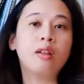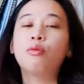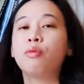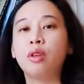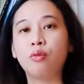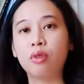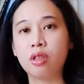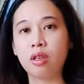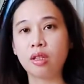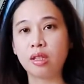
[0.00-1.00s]
We
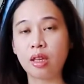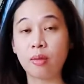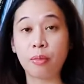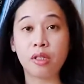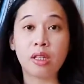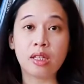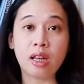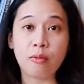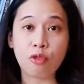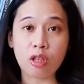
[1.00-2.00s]
would just say the person's
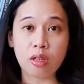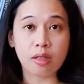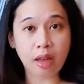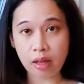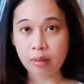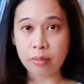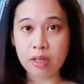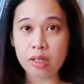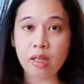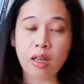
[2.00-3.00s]
name, which is Albert.